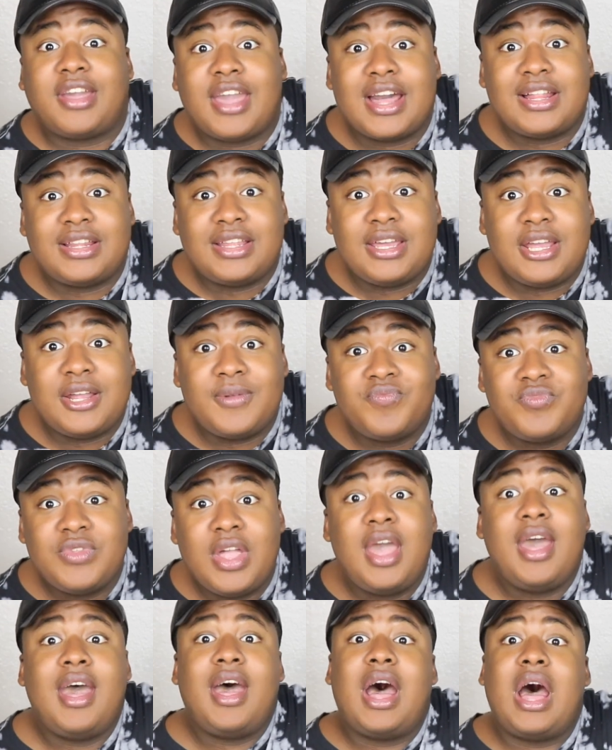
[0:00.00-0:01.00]
Kelly,
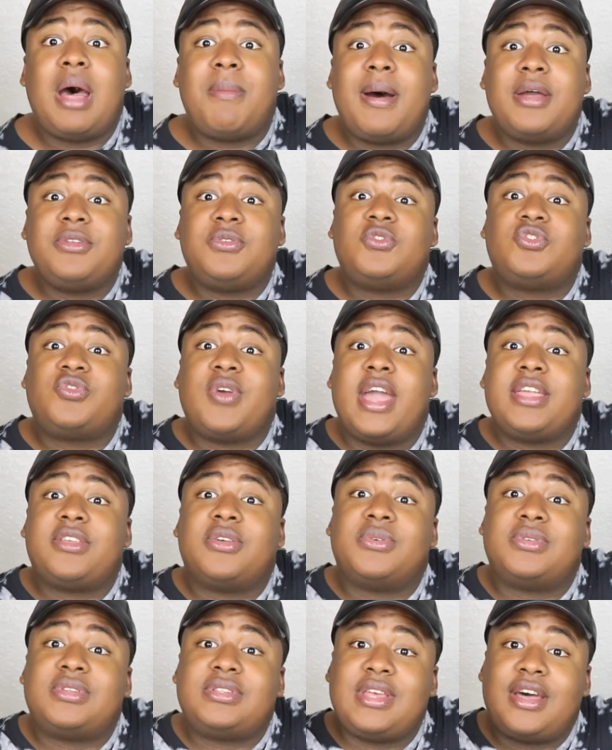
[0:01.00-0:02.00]
how about you drag
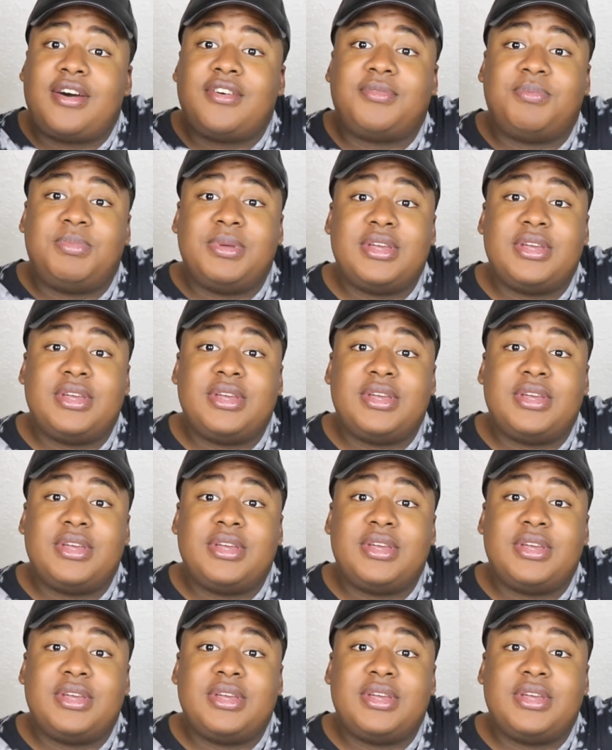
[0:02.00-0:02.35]
yourself,